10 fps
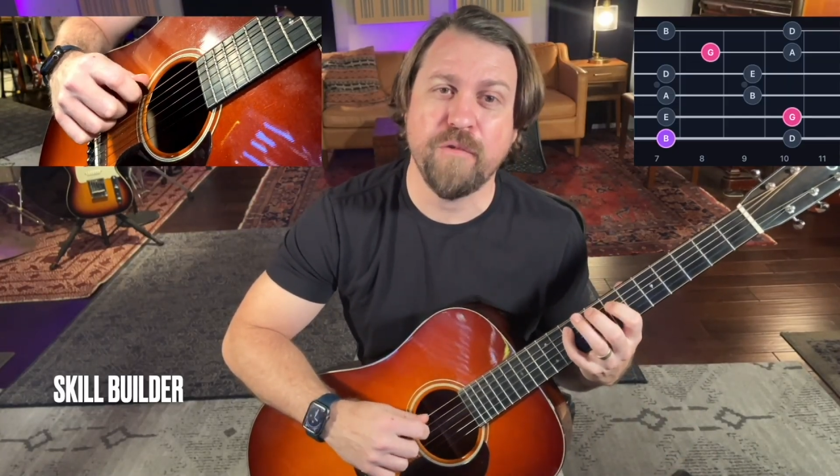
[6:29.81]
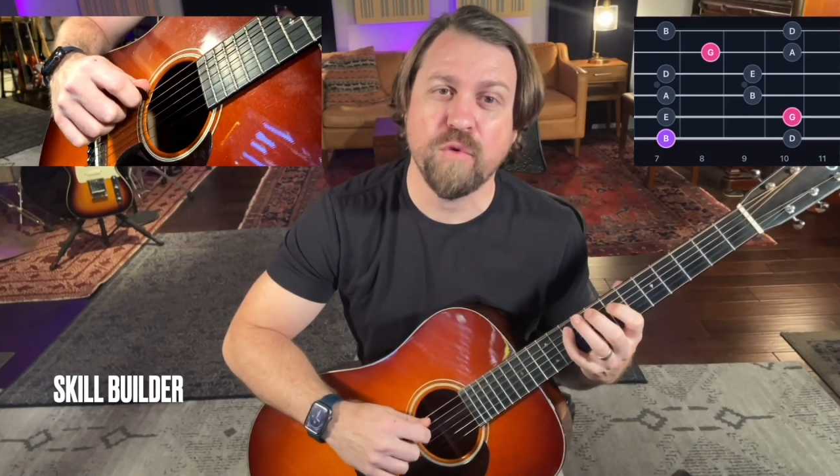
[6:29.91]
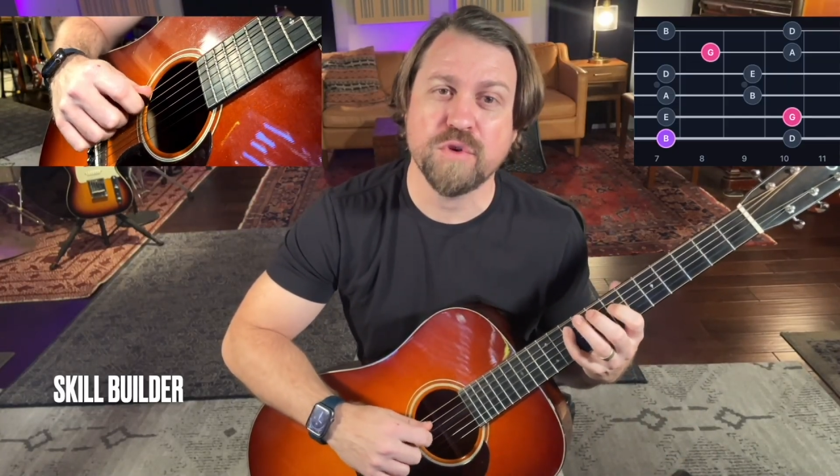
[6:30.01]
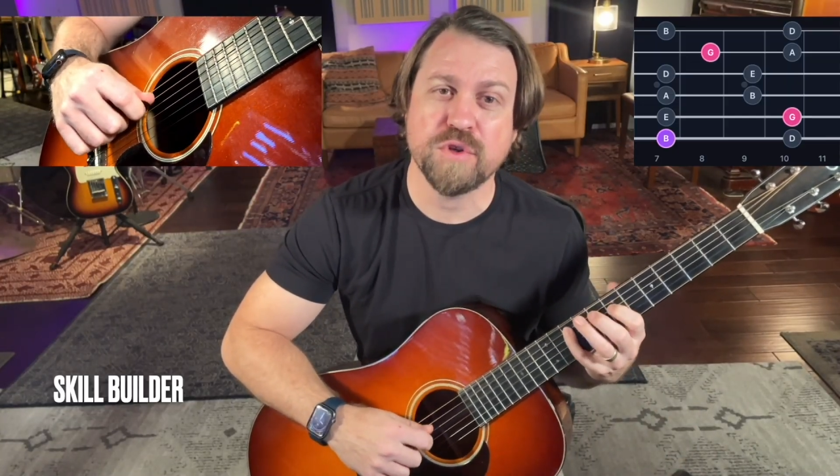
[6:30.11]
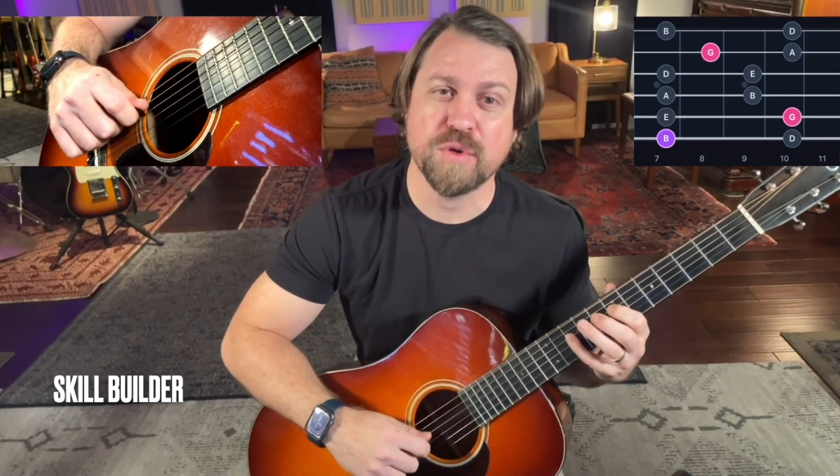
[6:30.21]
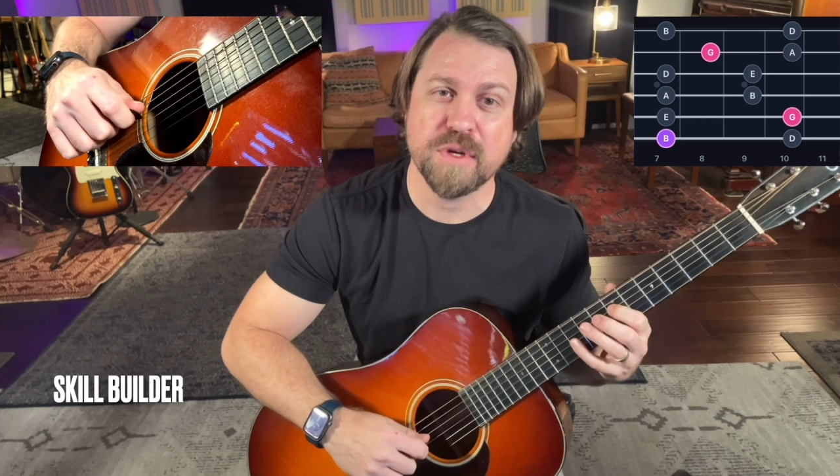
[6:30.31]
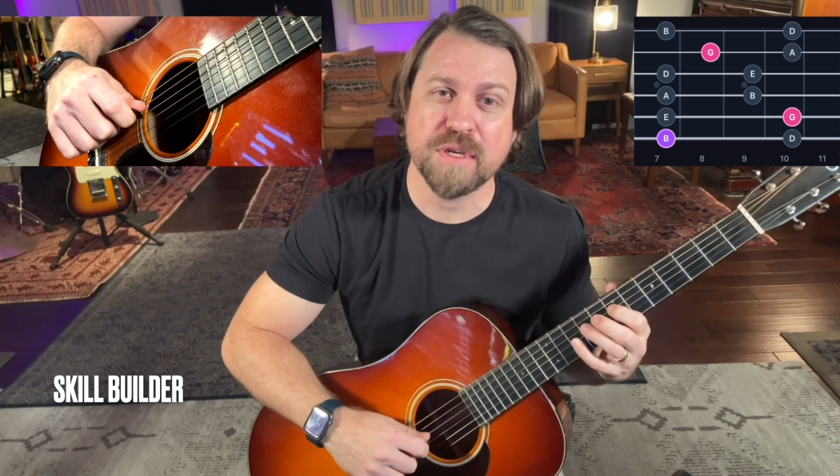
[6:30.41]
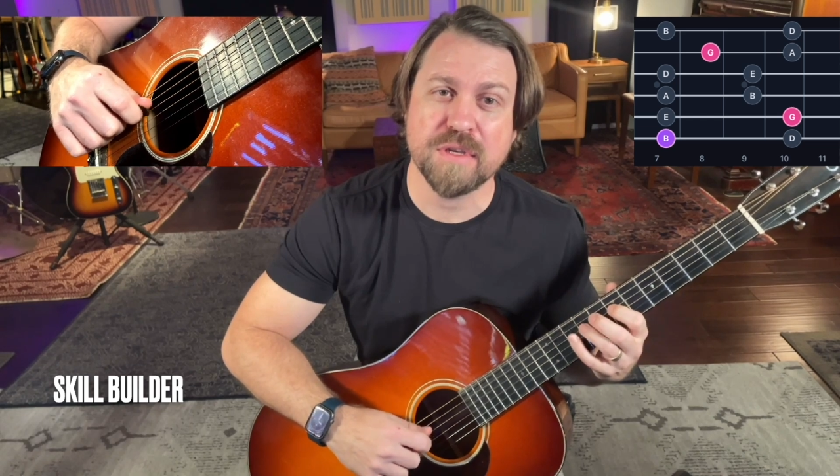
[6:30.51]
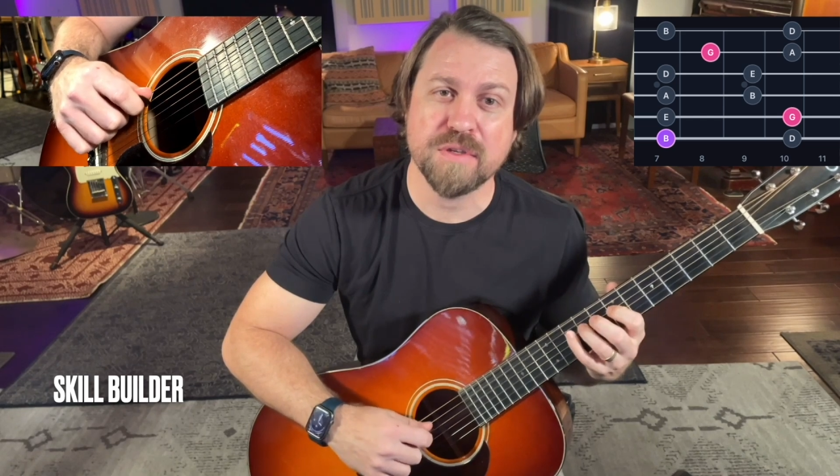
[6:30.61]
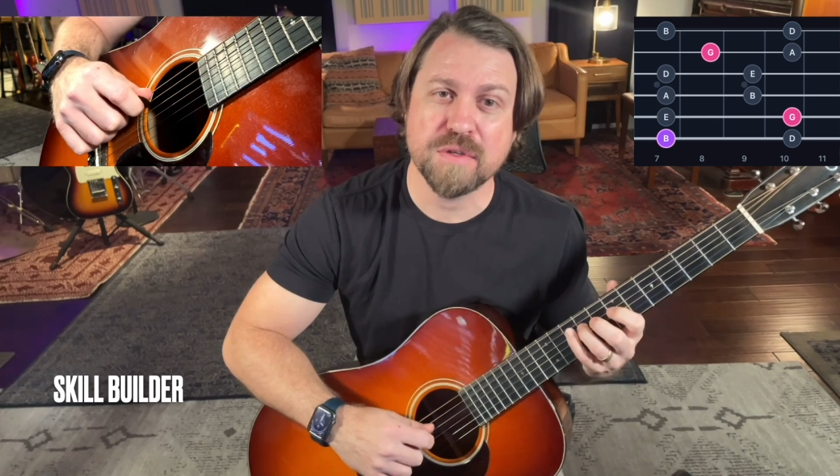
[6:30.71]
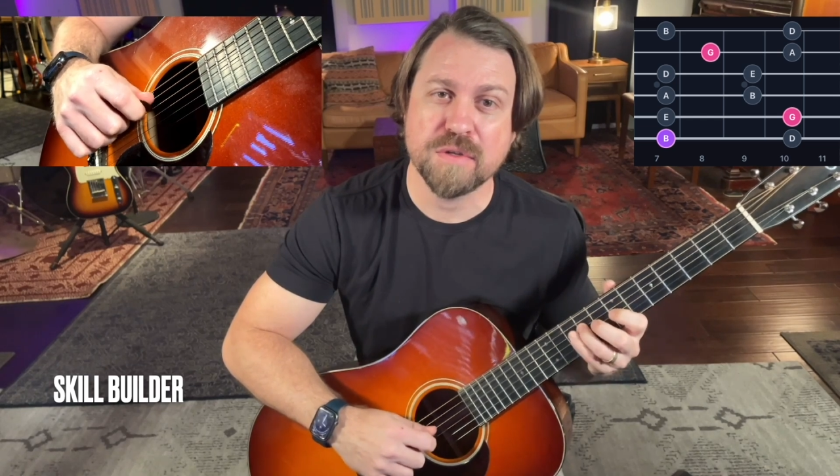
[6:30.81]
4 strings